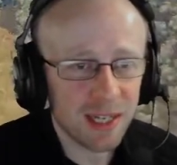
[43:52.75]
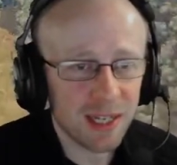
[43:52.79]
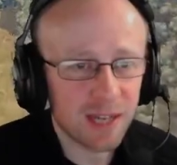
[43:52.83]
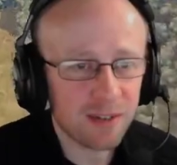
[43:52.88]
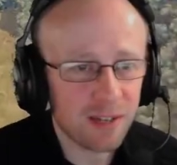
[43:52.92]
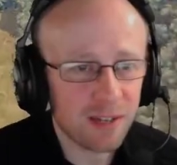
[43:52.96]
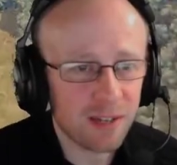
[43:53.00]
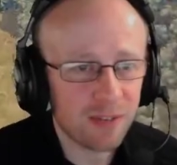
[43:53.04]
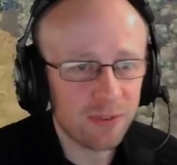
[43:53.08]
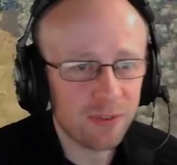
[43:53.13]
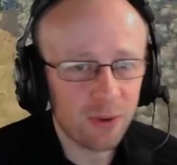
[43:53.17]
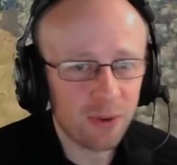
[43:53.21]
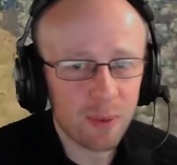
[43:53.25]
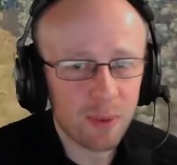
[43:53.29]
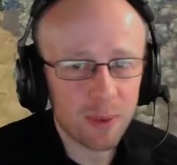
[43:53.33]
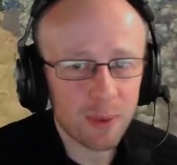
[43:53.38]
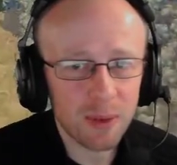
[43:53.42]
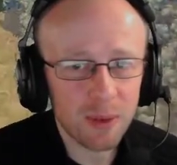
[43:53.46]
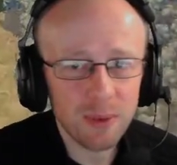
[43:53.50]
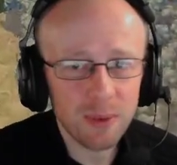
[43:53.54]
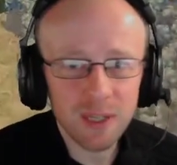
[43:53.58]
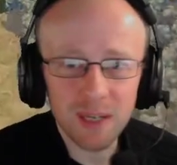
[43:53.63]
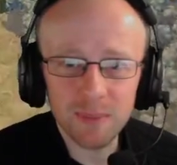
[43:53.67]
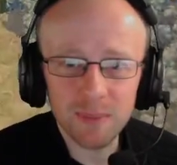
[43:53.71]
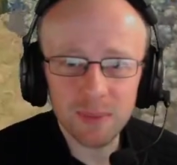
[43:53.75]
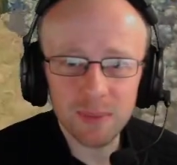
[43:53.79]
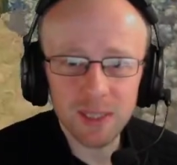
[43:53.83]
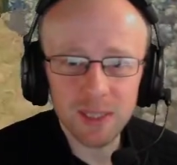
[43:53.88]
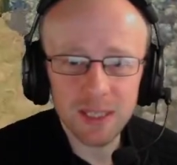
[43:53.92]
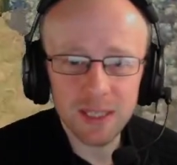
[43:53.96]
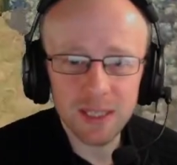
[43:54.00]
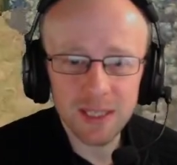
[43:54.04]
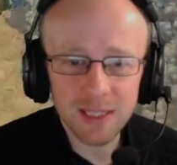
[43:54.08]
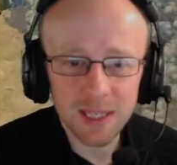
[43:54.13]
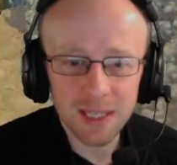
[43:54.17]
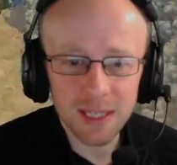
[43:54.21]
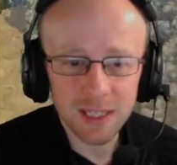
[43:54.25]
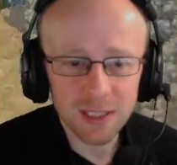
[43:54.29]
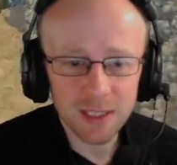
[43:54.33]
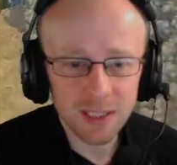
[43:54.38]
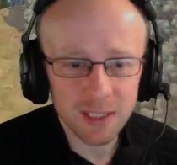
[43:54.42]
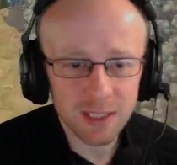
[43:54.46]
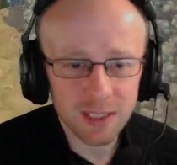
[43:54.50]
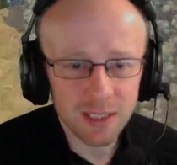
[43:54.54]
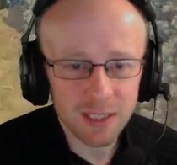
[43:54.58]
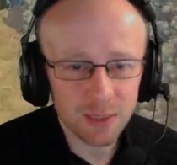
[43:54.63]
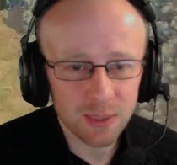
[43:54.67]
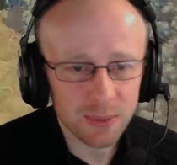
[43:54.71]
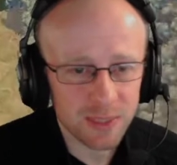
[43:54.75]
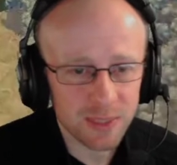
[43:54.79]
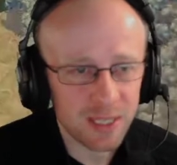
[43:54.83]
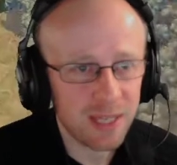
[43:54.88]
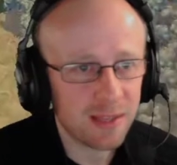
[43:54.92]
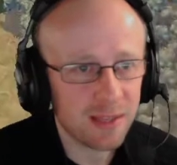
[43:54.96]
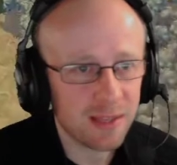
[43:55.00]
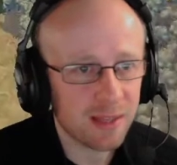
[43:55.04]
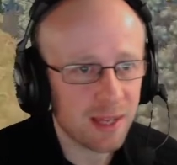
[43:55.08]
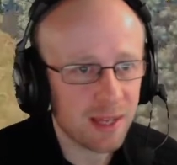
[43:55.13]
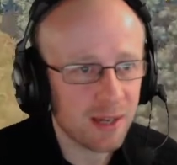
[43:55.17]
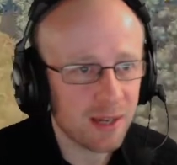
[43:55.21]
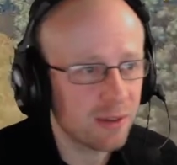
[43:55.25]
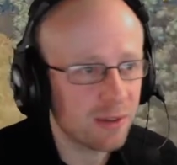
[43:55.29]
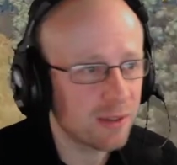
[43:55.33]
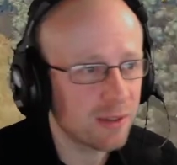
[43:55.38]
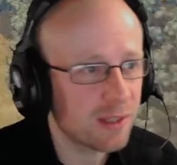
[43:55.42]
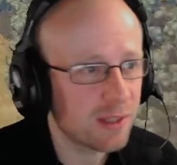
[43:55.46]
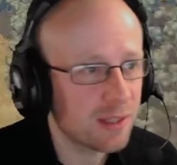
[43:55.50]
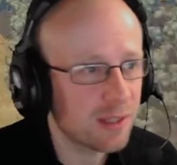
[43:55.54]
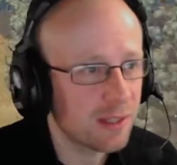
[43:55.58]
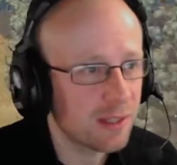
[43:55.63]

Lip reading: I thought I broke him, but he is actually still sitting there. Look,